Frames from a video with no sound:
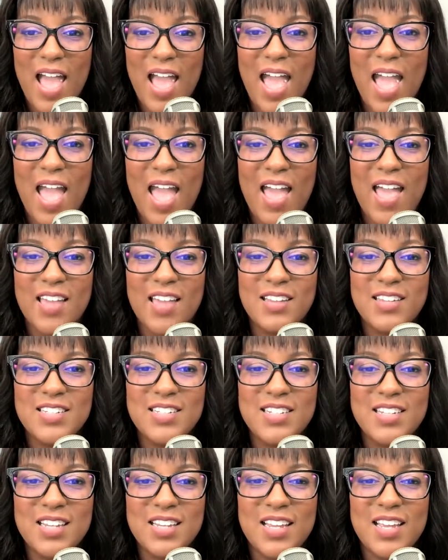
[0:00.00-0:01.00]
And
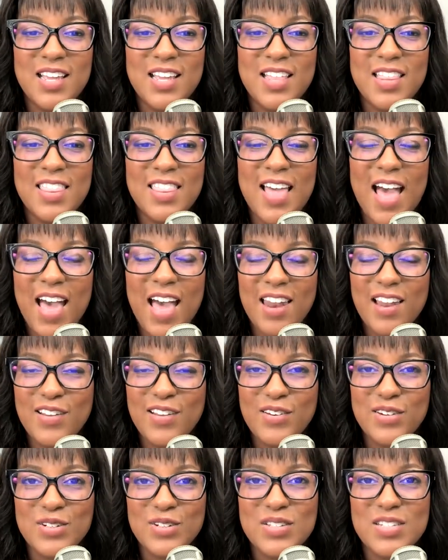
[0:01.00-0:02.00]
that
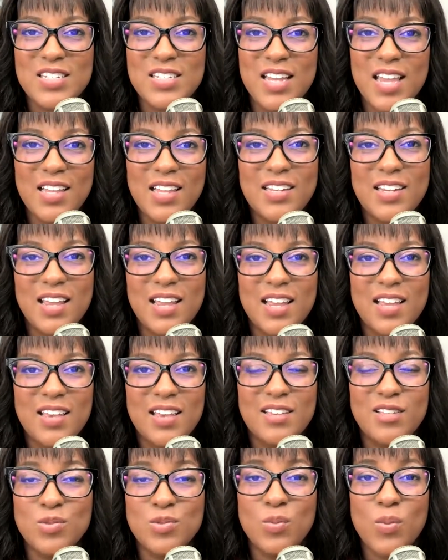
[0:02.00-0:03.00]
understanding
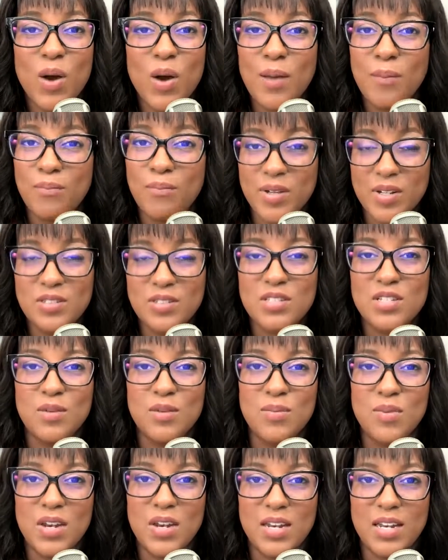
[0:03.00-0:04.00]
is what builds
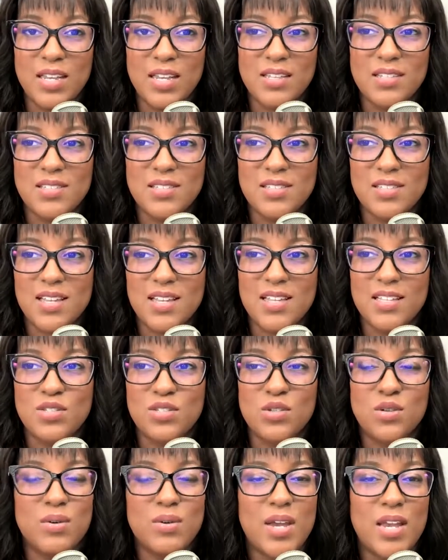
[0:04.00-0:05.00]
communities.
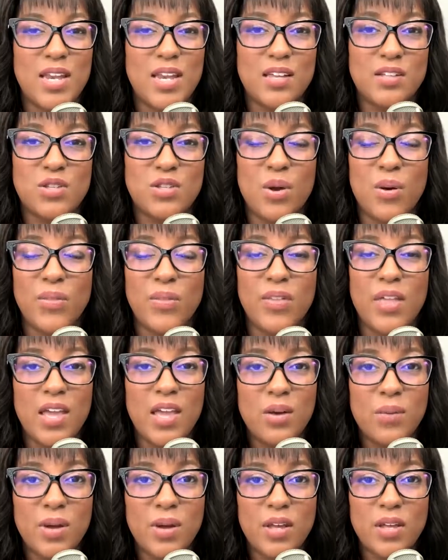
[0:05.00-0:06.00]
It's creating its own
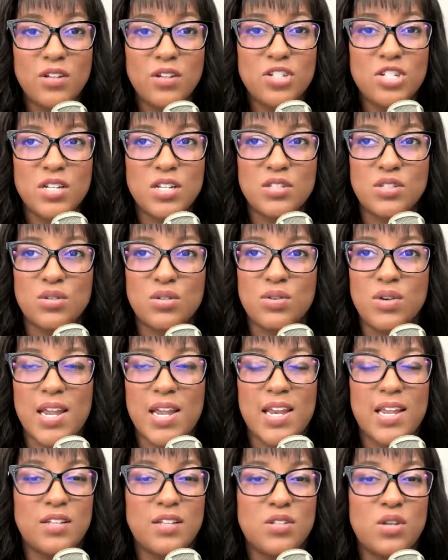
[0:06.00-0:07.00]
language. It's
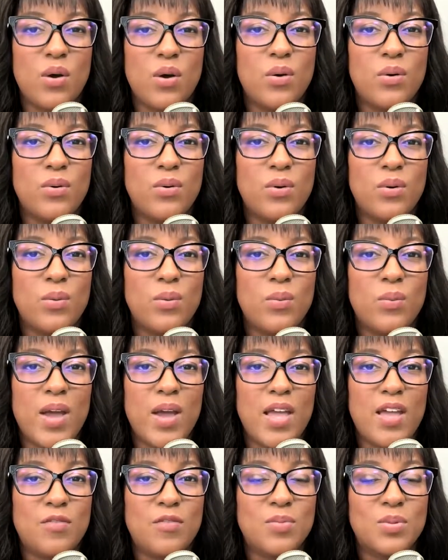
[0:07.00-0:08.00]
creating its own
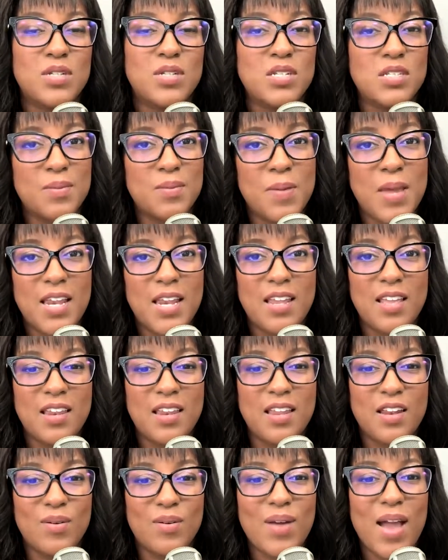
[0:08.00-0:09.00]
way of participating and
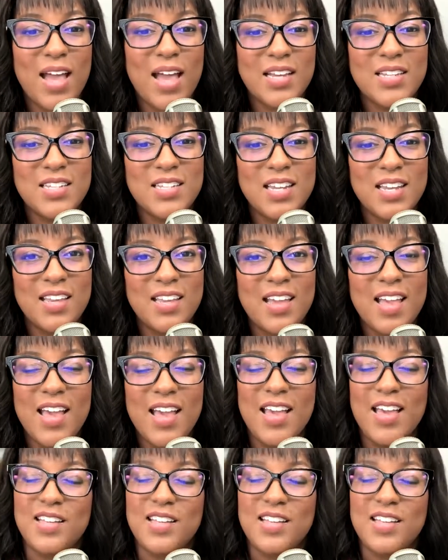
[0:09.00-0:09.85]
interacting.